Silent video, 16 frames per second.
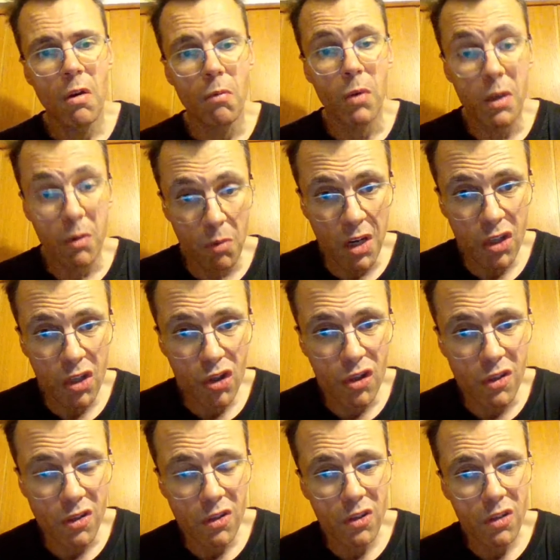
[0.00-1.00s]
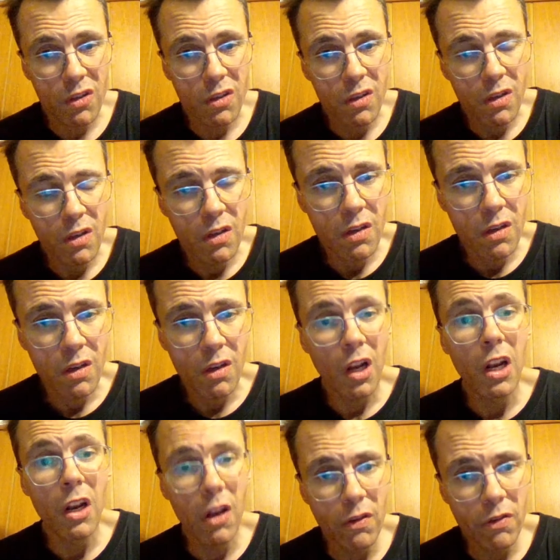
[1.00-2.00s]
when Russians,
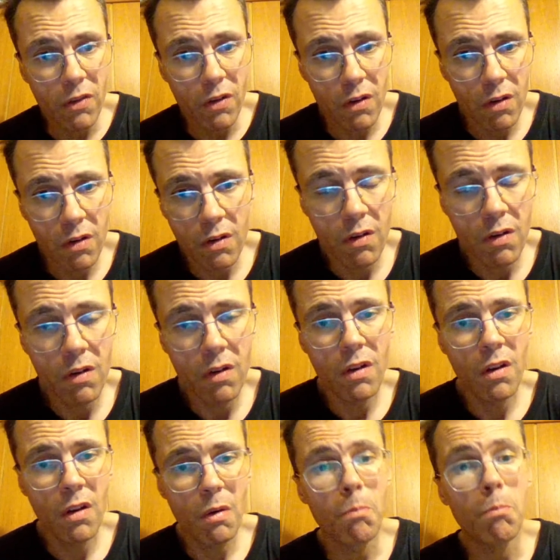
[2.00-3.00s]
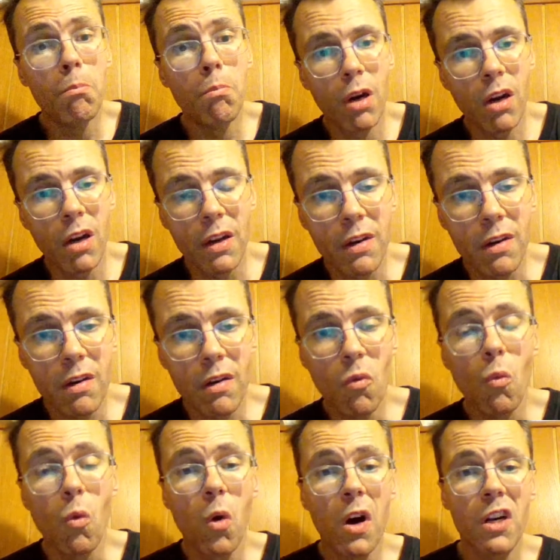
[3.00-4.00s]
London, Berlin,
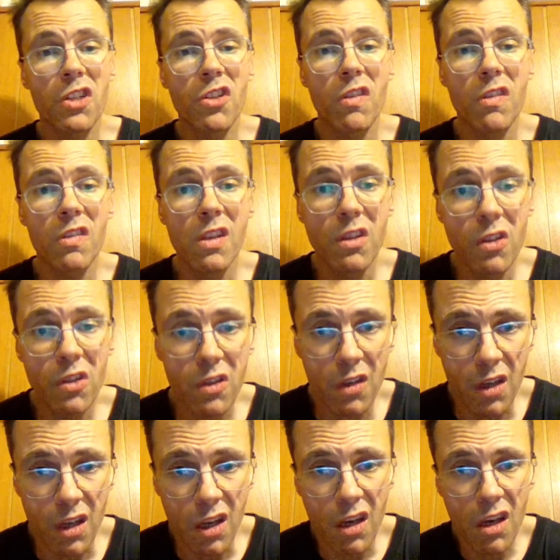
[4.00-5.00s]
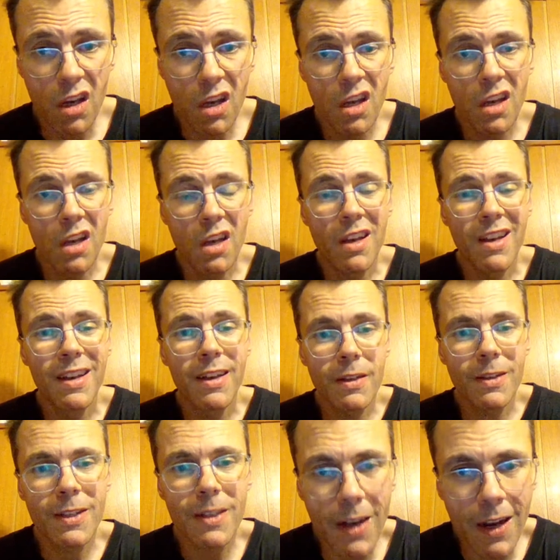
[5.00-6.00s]
Washington DC
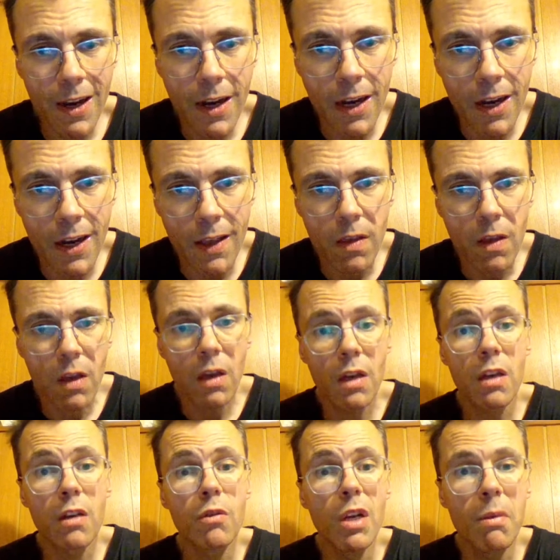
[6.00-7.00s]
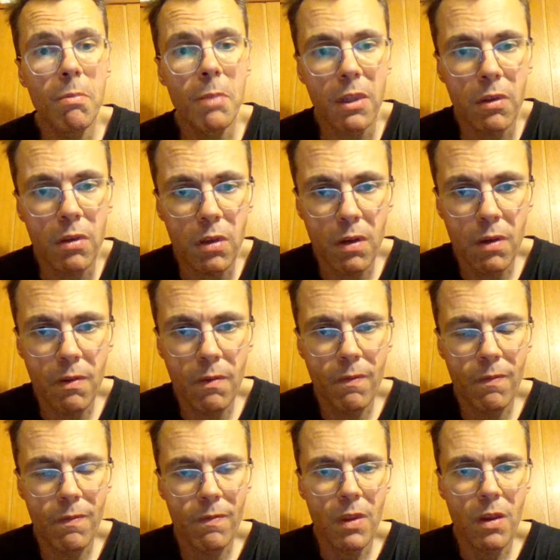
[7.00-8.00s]
signed agreement
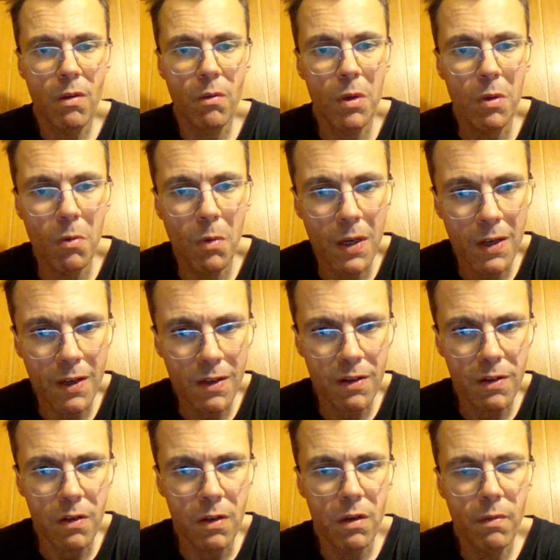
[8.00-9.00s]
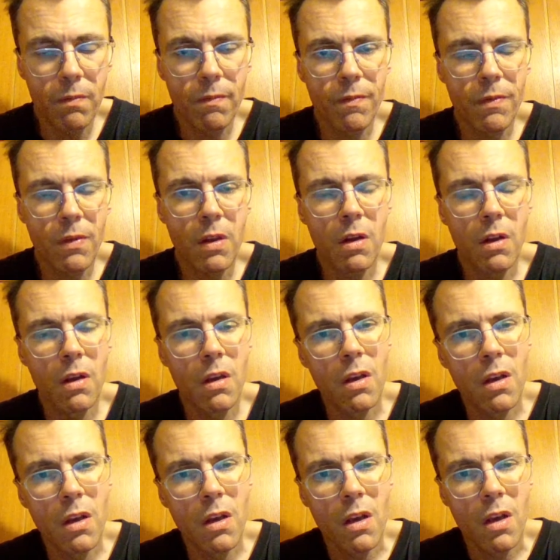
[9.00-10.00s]
with one another.
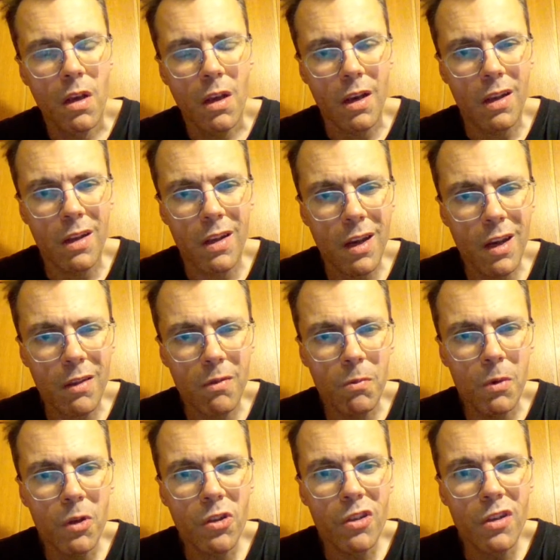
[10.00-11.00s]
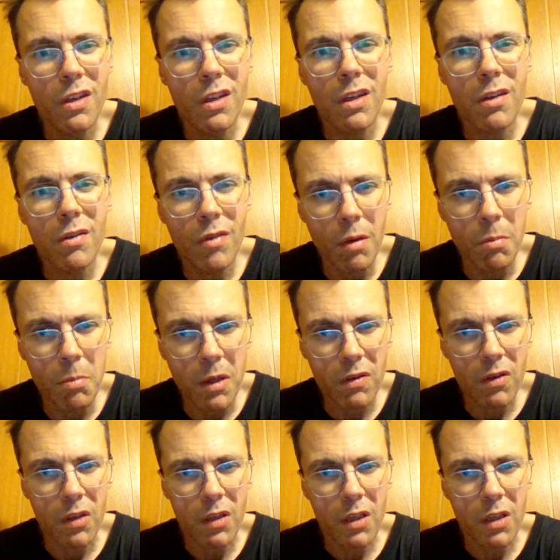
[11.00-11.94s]
And that was the agreement